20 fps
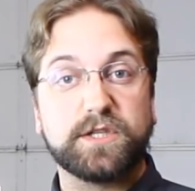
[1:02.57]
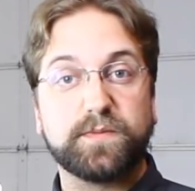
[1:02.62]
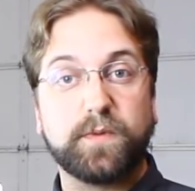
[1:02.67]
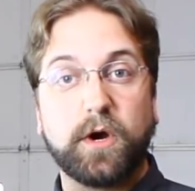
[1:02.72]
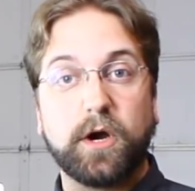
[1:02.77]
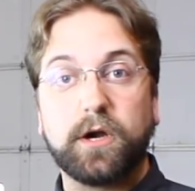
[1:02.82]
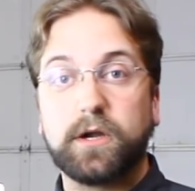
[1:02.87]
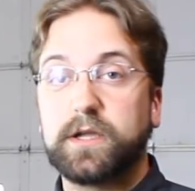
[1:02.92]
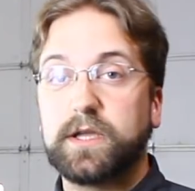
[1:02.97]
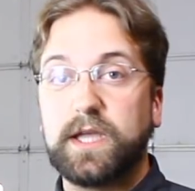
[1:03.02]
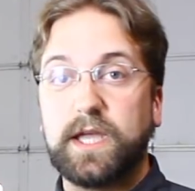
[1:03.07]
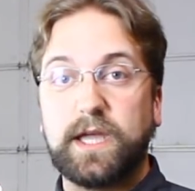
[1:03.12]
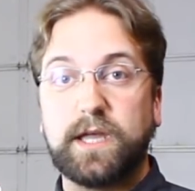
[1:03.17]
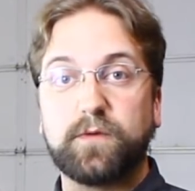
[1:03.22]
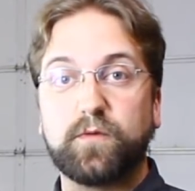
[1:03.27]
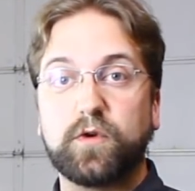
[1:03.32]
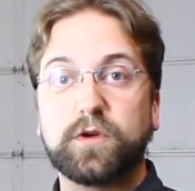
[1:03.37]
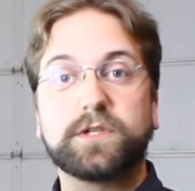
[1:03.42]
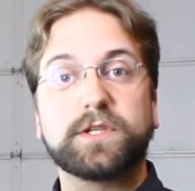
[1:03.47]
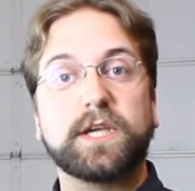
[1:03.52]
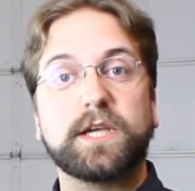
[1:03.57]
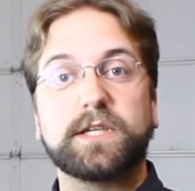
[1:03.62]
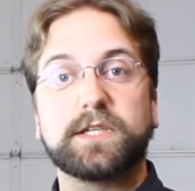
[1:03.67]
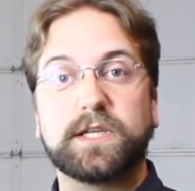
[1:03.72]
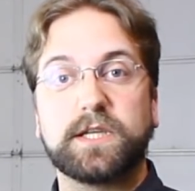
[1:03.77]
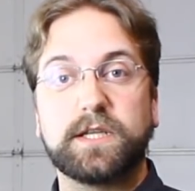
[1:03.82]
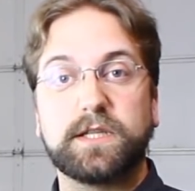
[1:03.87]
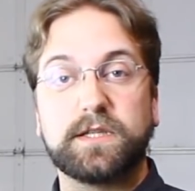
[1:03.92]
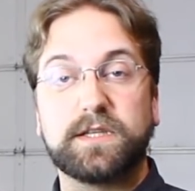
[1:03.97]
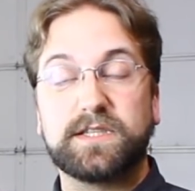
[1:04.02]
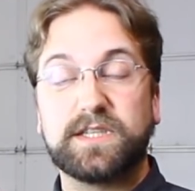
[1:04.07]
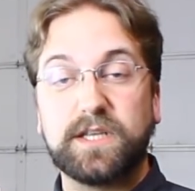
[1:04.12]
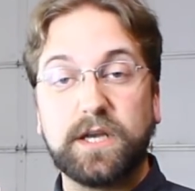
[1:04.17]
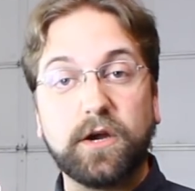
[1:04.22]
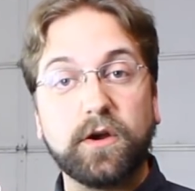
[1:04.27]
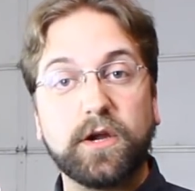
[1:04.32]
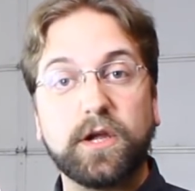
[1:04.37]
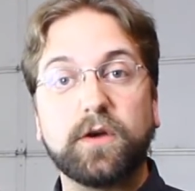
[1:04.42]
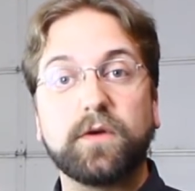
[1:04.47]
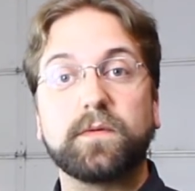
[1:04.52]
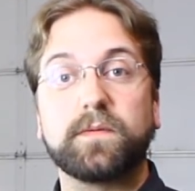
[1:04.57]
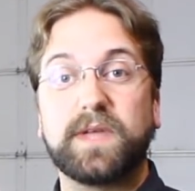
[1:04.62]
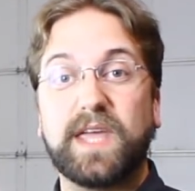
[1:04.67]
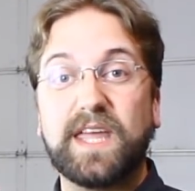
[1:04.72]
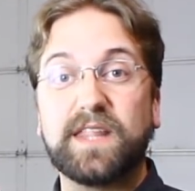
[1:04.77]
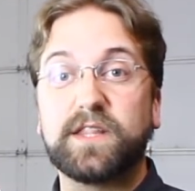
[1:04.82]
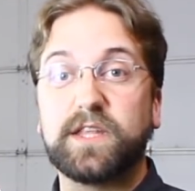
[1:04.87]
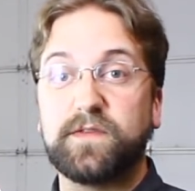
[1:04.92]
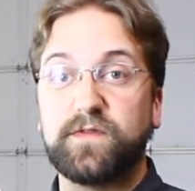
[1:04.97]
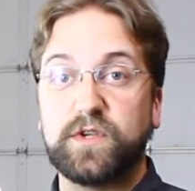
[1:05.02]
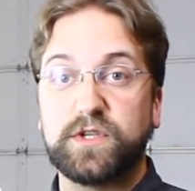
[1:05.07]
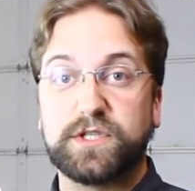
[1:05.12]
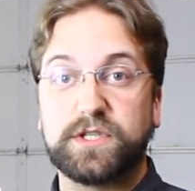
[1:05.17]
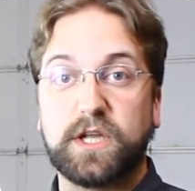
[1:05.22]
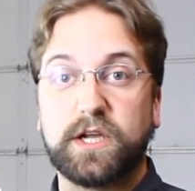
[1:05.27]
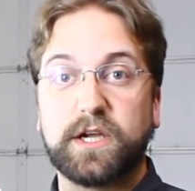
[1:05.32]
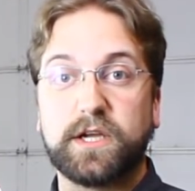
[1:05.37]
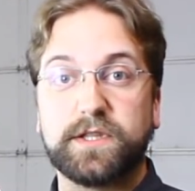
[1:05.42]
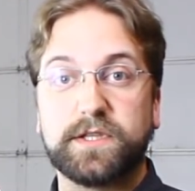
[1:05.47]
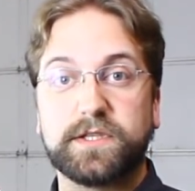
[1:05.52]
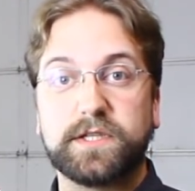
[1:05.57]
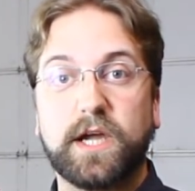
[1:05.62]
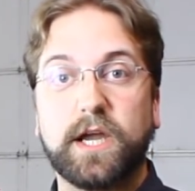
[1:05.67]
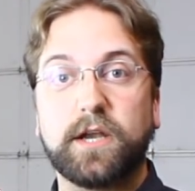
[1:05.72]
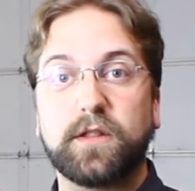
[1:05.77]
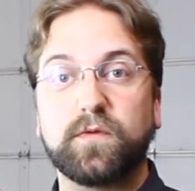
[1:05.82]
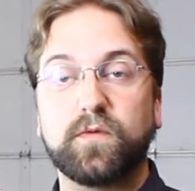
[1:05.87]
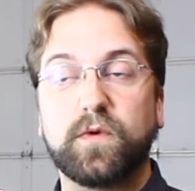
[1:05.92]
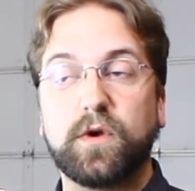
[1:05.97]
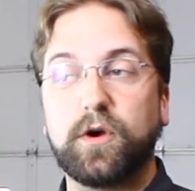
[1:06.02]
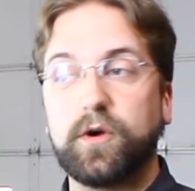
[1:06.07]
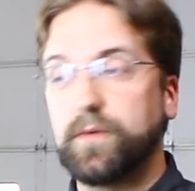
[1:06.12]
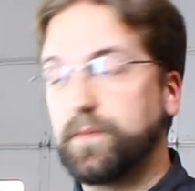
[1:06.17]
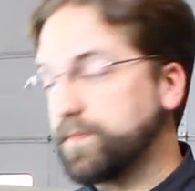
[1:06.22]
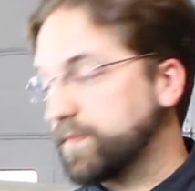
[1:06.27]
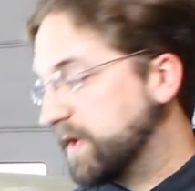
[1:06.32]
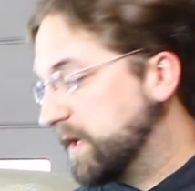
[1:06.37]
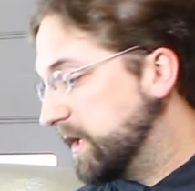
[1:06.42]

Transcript: spark, and worst case scenario can leave you stuck on the side of the road.